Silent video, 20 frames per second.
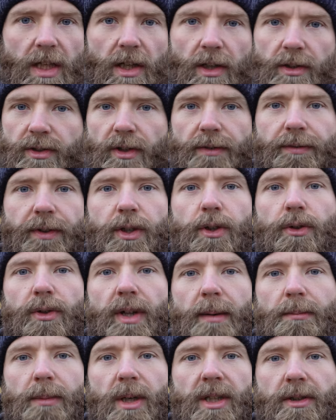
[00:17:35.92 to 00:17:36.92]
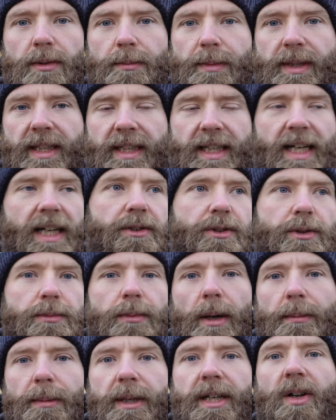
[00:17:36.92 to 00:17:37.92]
so for you that might not be the case you
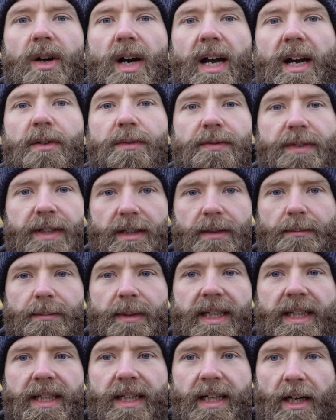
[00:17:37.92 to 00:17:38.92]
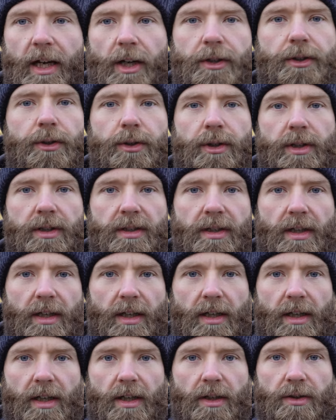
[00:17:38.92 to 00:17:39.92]
might be a lot healthier than me and you can
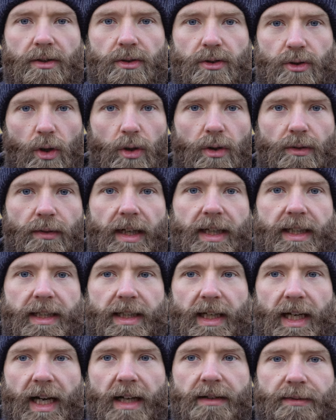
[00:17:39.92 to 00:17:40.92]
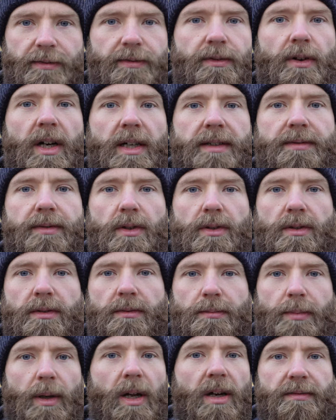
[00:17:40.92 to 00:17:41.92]
tolerate and thrive on
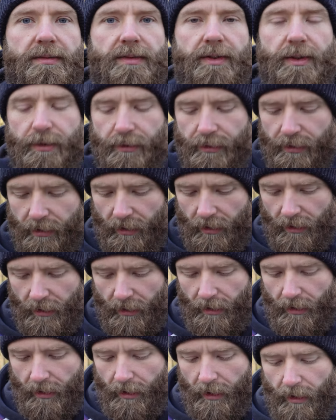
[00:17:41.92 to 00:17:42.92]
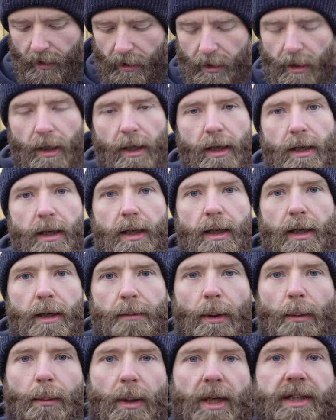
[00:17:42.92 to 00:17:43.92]
plant foods
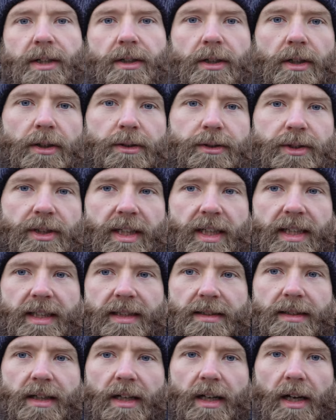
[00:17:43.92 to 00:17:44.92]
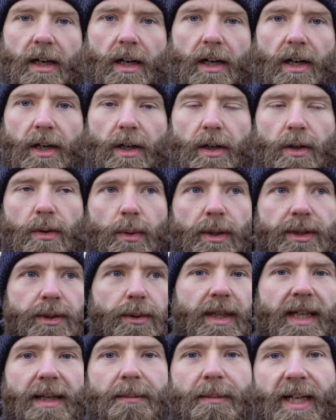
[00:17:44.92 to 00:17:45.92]
but my conclusion is, when
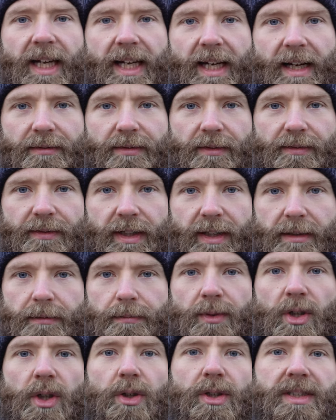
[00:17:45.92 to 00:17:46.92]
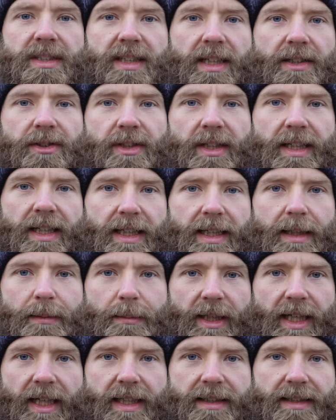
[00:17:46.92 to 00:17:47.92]
you eliminate everything, you're essentially
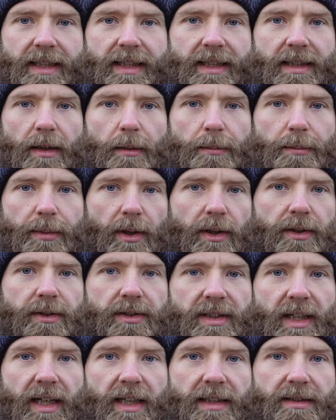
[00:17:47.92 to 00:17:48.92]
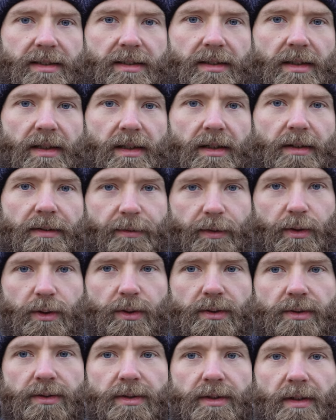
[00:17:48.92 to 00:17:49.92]
eliminating processed
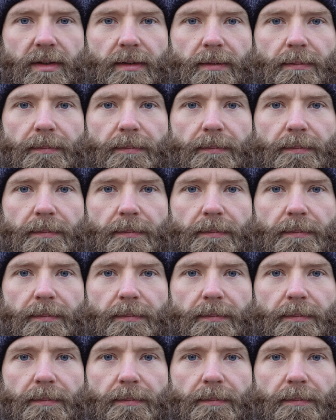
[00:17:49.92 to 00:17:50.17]
foods,